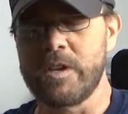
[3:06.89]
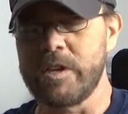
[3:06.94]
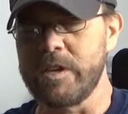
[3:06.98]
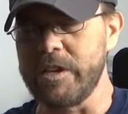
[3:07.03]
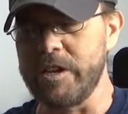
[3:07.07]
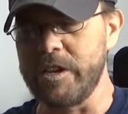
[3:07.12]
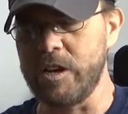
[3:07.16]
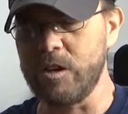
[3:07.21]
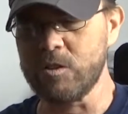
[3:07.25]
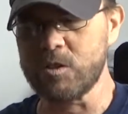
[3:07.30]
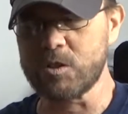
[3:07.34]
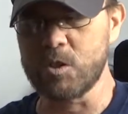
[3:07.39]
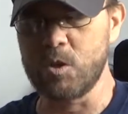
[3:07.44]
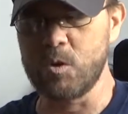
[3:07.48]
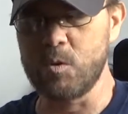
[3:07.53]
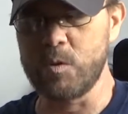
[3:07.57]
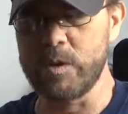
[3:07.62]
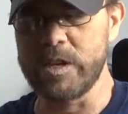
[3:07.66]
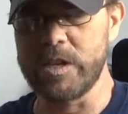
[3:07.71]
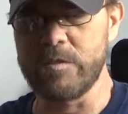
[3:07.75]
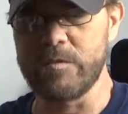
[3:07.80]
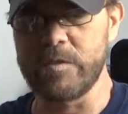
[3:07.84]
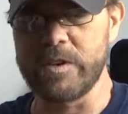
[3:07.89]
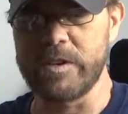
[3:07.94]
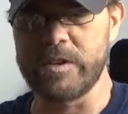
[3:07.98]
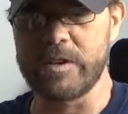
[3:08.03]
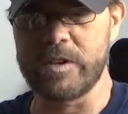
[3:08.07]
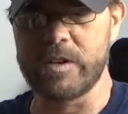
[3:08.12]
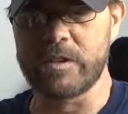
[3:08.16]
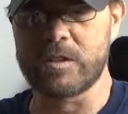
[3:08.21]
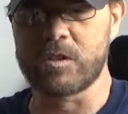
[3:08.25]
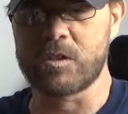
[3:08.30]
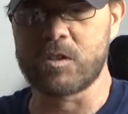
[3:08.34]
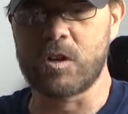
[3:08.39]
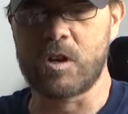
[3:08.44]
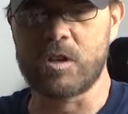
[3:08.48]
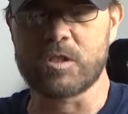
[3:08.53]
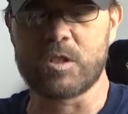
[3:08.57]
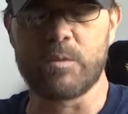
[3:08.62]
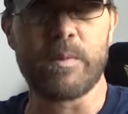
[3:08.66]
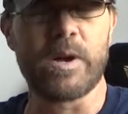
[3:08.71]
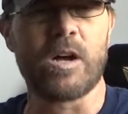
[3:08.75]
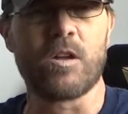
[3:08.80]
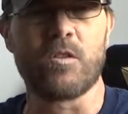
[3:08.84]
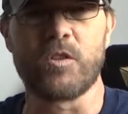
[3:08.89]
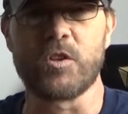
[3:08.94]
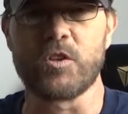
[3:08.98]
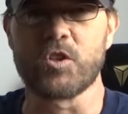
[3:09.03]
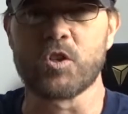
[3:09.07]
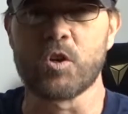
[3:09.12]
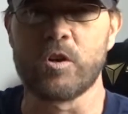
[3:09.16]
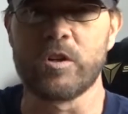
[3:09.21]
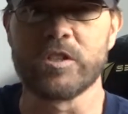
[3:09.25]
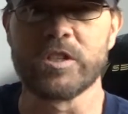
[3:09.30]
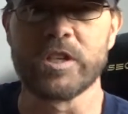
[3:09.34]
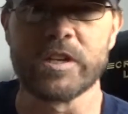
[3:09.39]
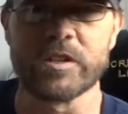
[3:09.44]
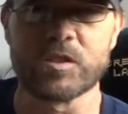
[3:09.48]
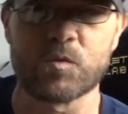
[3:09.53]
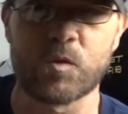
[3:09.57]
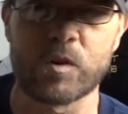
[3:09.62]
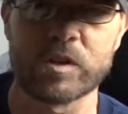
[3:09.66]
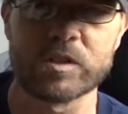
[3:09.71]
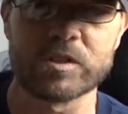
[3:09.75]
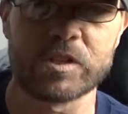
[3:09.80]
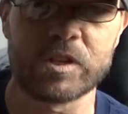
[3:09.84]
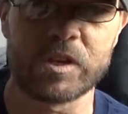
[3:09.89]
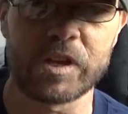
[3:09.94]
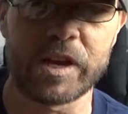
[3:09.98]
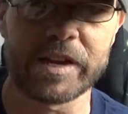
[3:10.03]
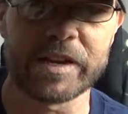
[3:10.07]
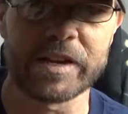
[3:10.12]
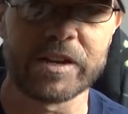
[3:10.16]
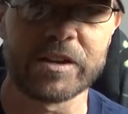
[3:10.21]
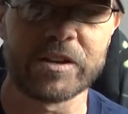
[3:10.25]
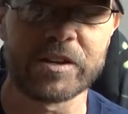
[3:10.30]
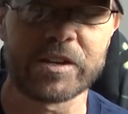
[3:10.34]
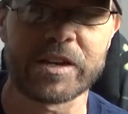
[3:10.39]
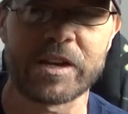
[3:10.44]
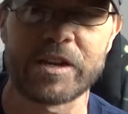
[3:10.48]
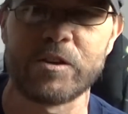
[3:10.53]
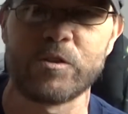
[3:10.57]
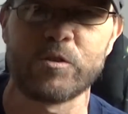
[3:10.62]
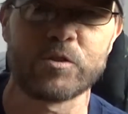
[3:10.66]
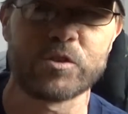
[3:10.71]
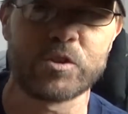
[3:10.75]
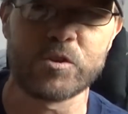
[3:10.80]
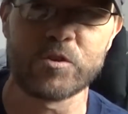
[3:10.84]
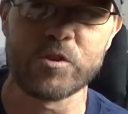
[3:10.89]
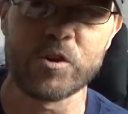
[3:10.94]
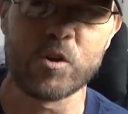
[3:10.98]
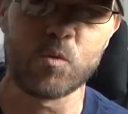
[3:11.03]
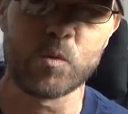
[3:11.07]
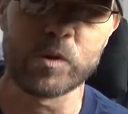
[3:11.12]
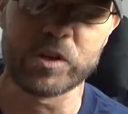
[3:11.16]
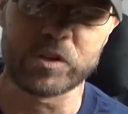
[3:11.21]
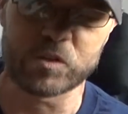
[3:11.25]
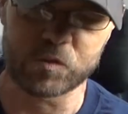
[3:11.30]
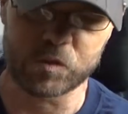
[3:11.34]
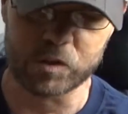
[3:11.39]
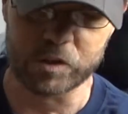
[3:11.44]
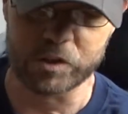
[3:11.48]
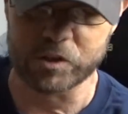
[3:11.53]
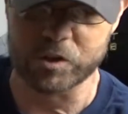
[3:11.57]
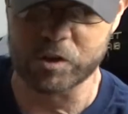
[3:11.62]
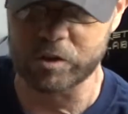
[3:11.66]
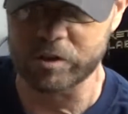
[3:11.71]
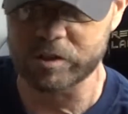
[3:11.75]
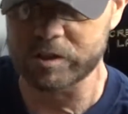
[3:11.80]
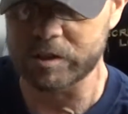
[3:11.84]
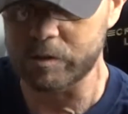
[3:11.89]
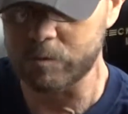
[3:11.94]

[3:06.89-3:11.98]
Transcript: It also even talks about the charging as far as the light indicator so you know when it's fully charged